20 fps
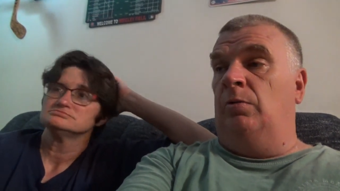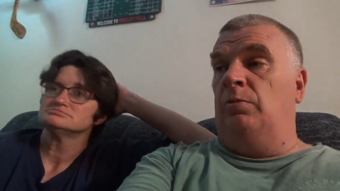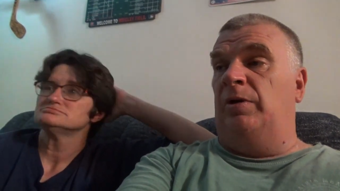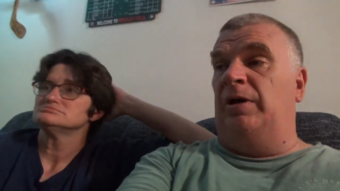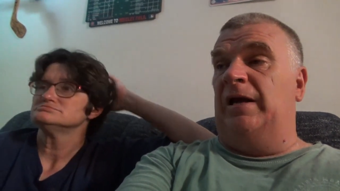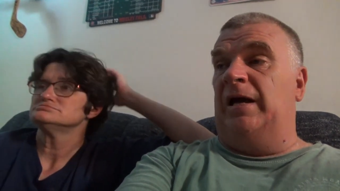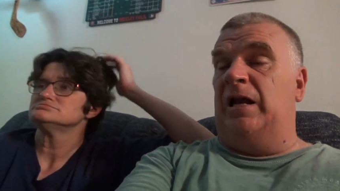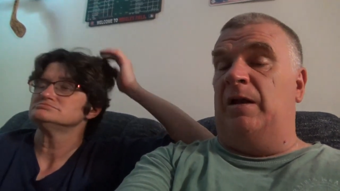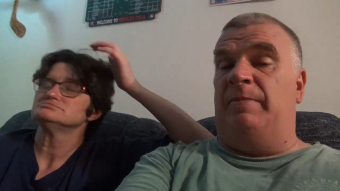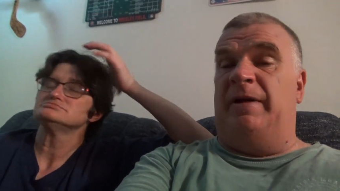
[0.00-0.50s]

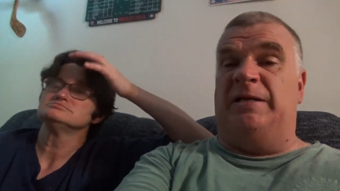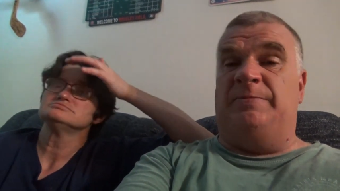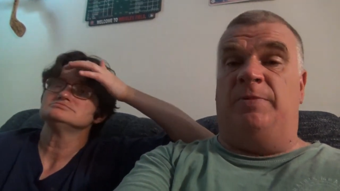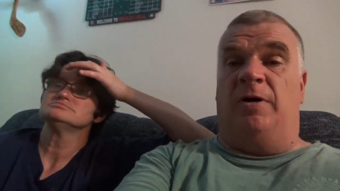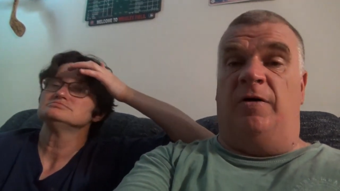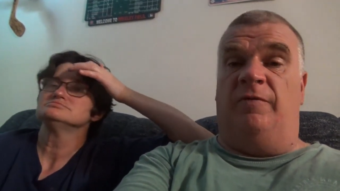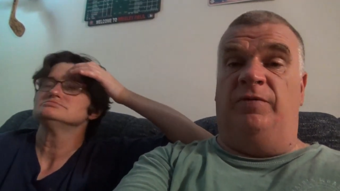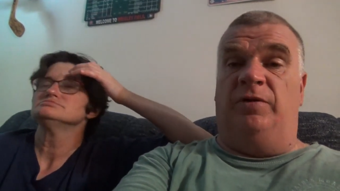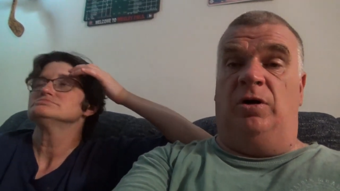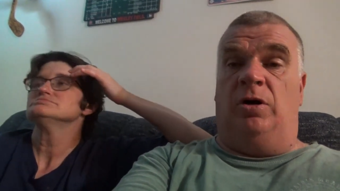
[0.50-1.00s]
Speaker 1: We got a
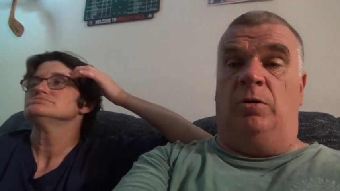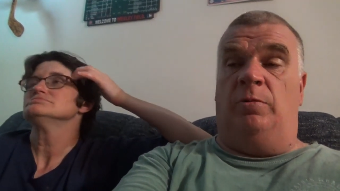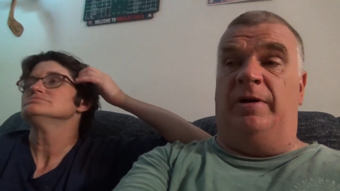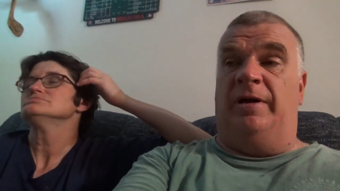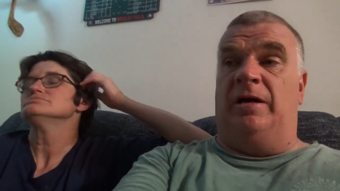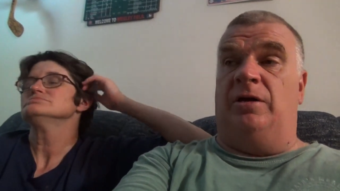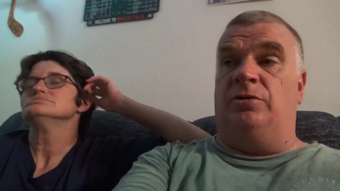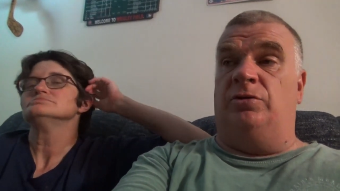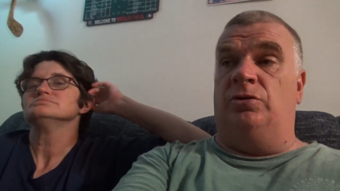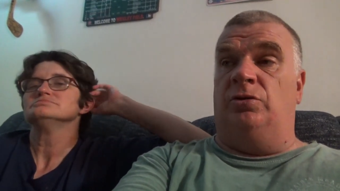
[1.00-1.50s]
baseball vlog
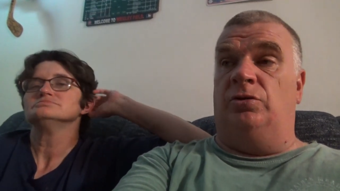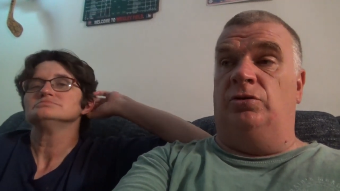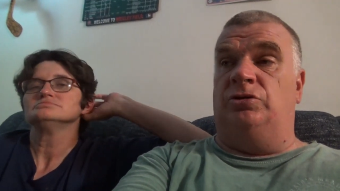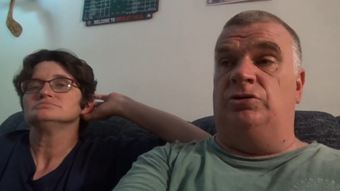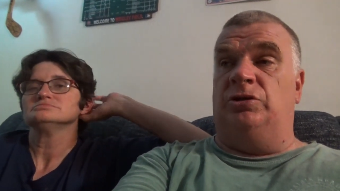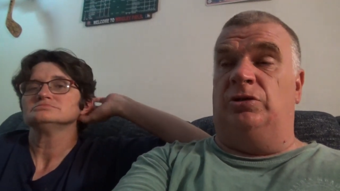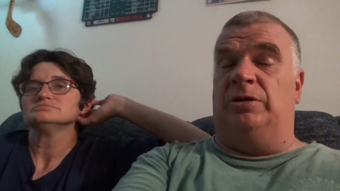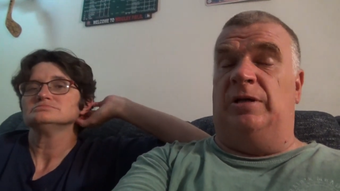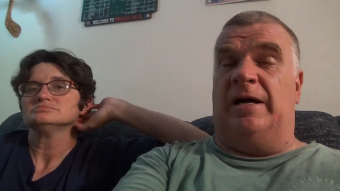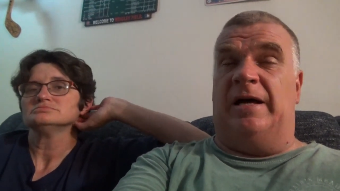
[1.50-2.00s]
we got to do
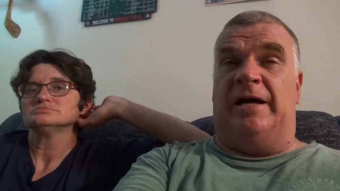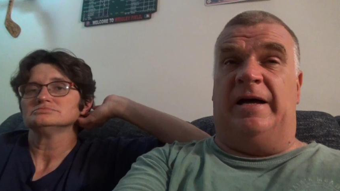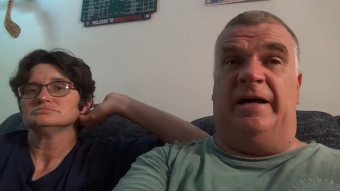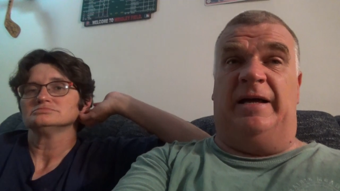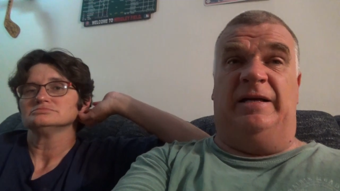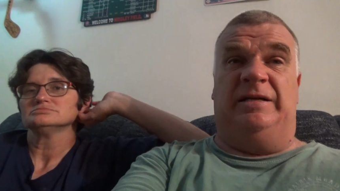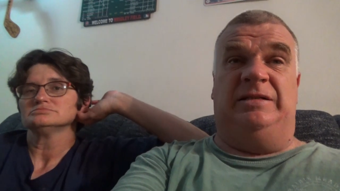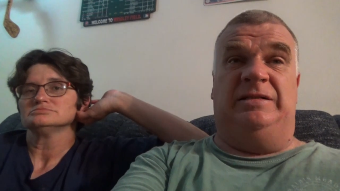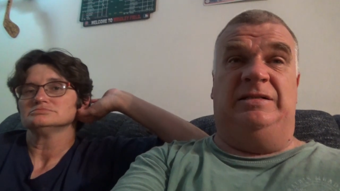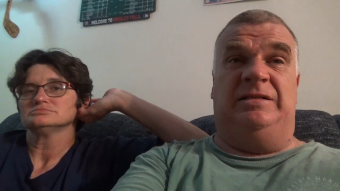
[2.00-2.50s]

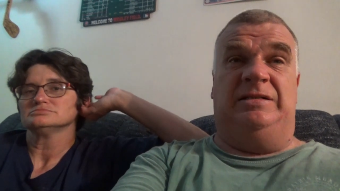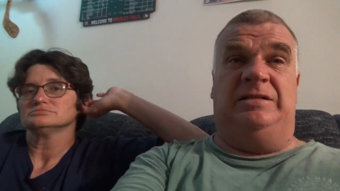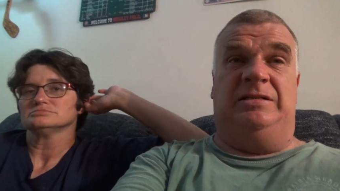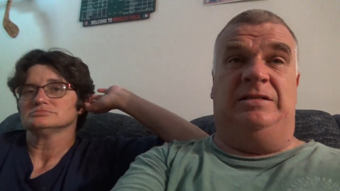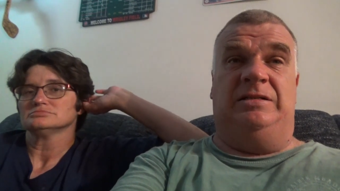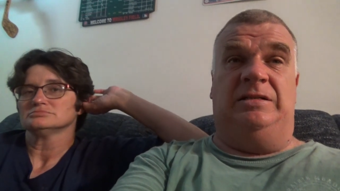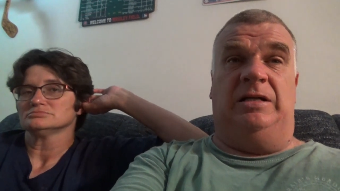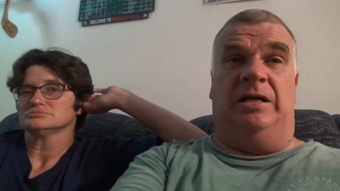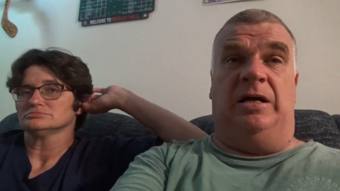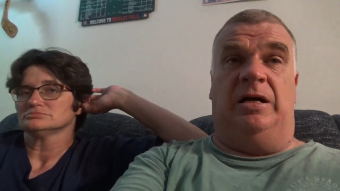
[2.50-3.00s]
July
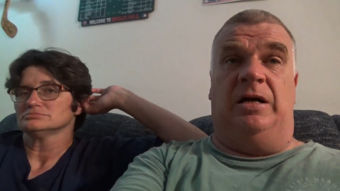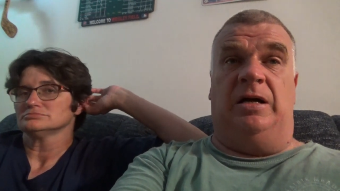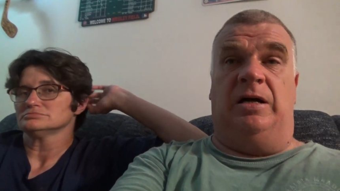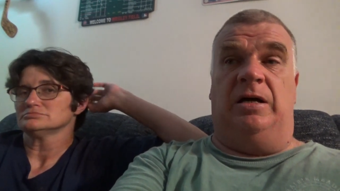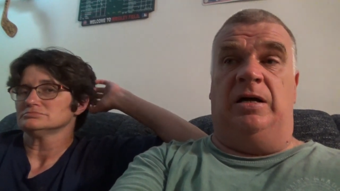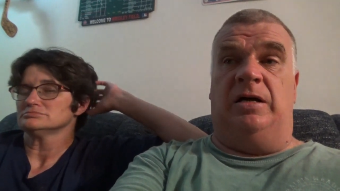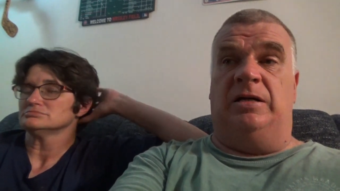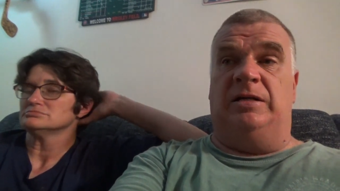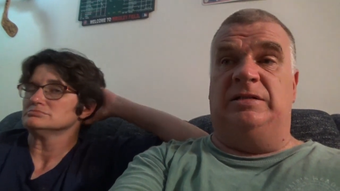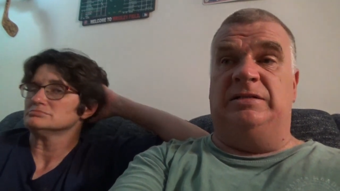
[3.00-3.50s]

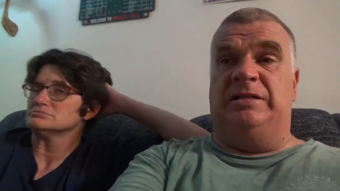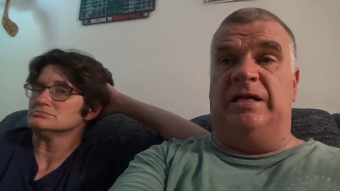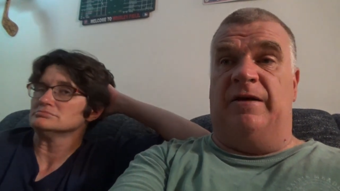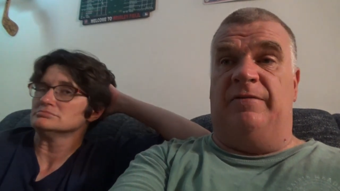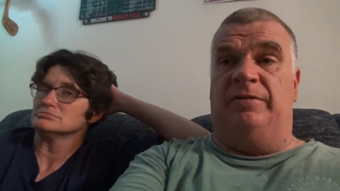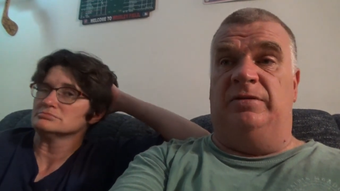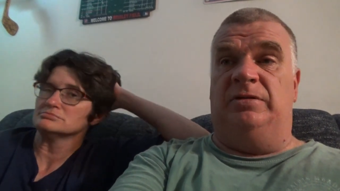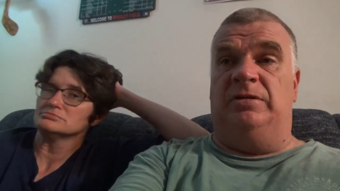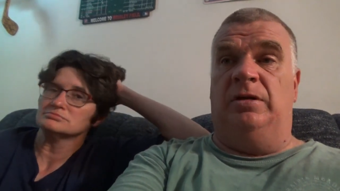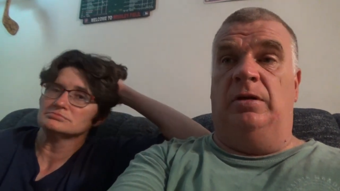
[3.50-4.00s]

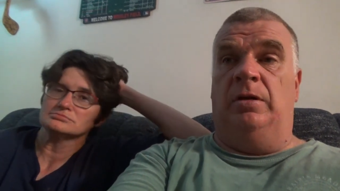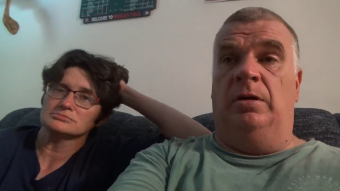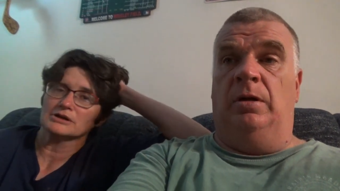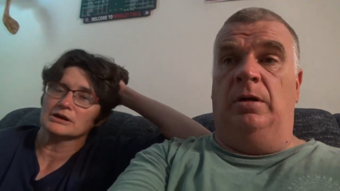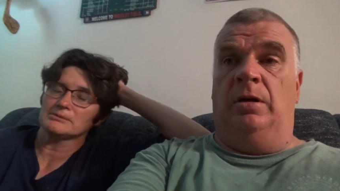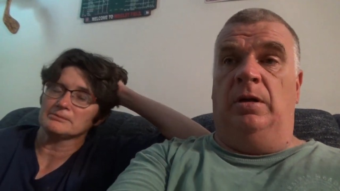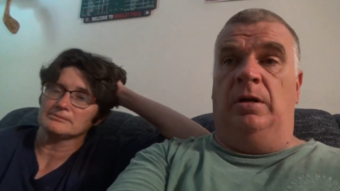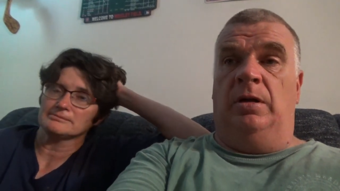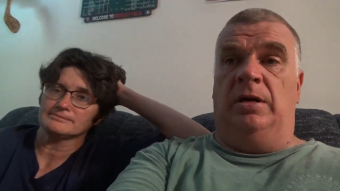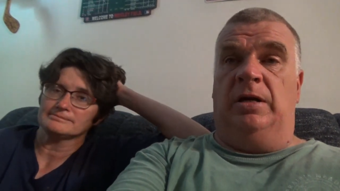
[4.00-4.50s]
seventh.
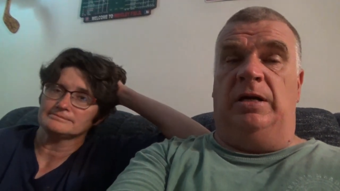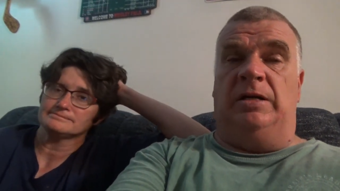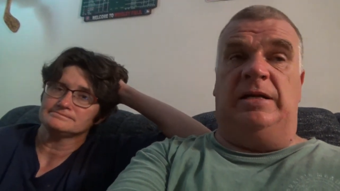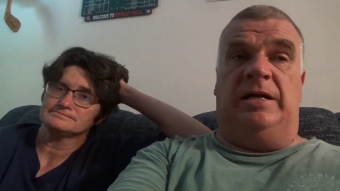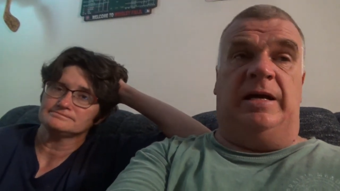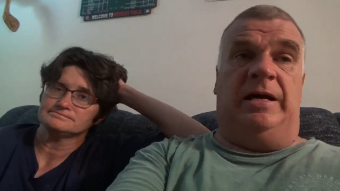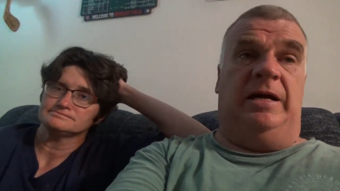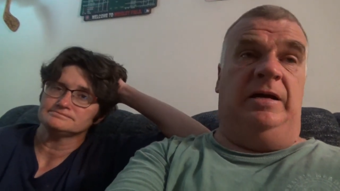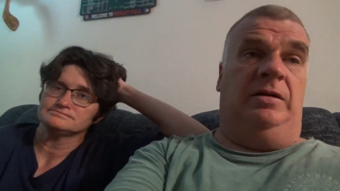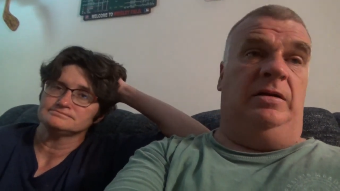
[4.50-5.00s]
Yep. And
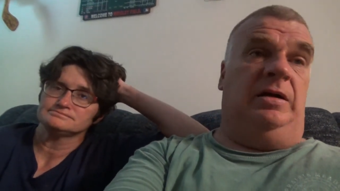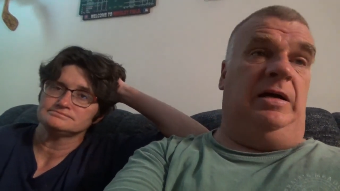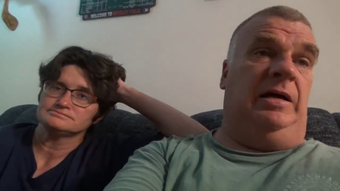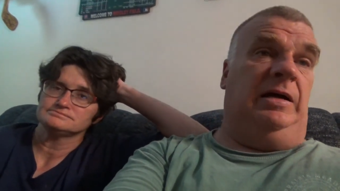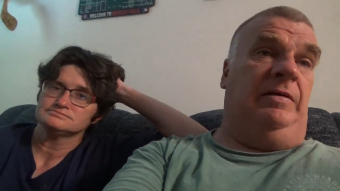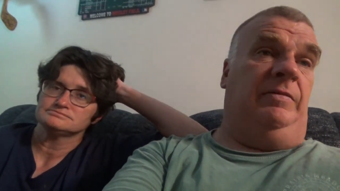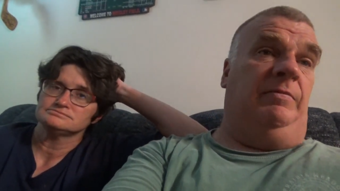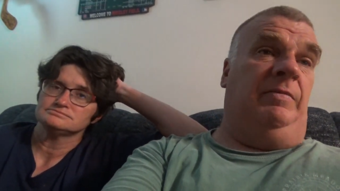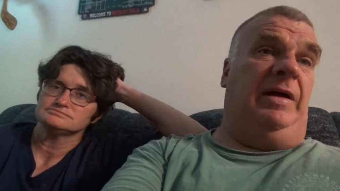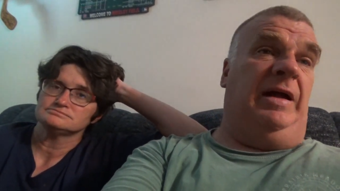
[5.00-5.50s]
that
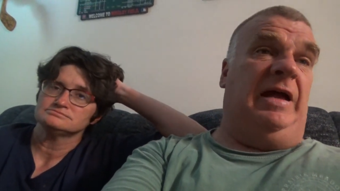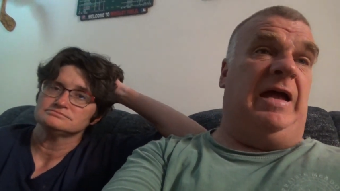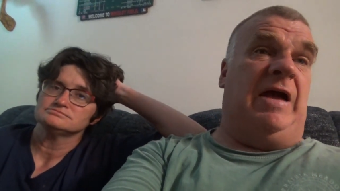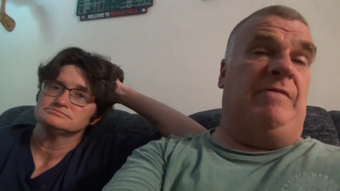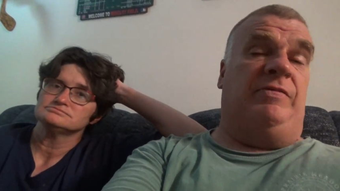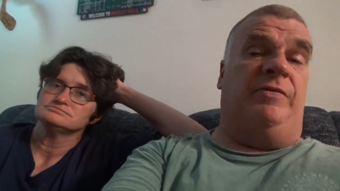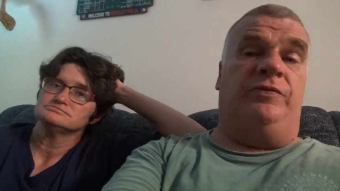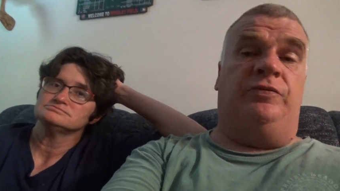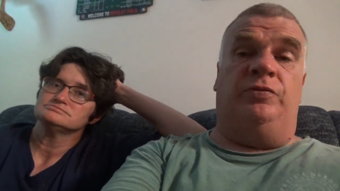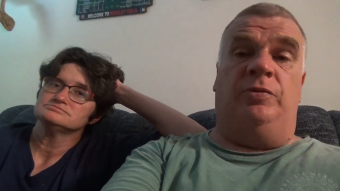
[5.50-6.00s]
I may
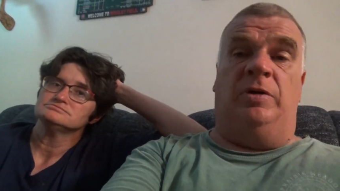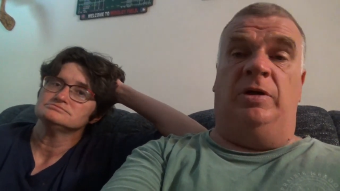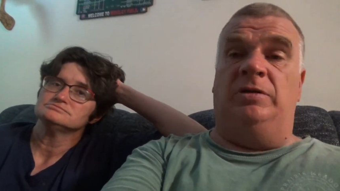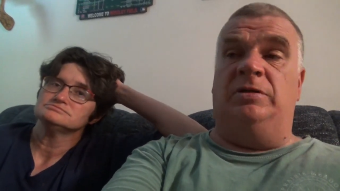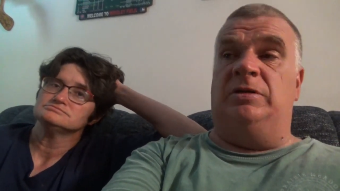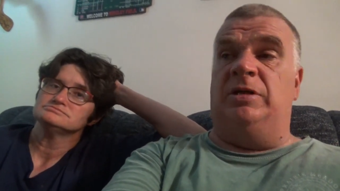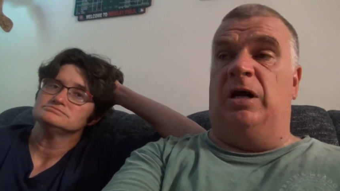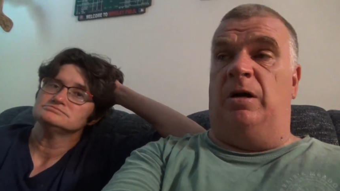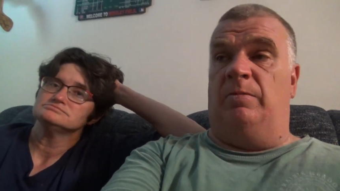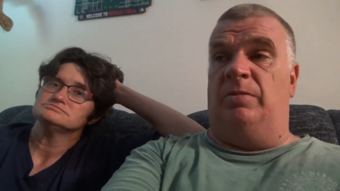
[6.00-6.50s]
have a
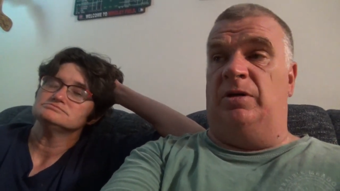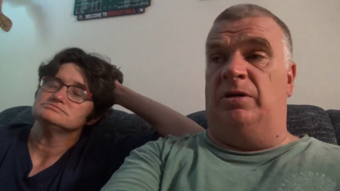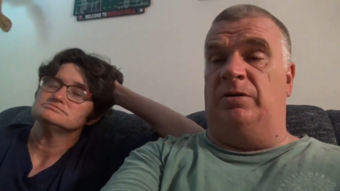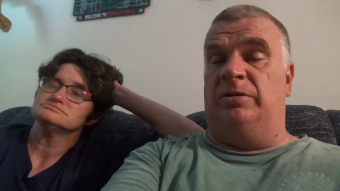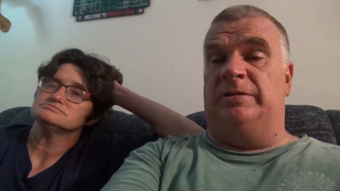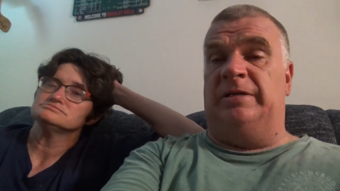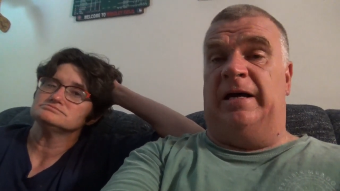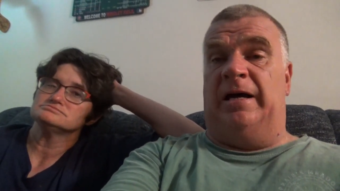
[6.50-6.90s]
friend coming in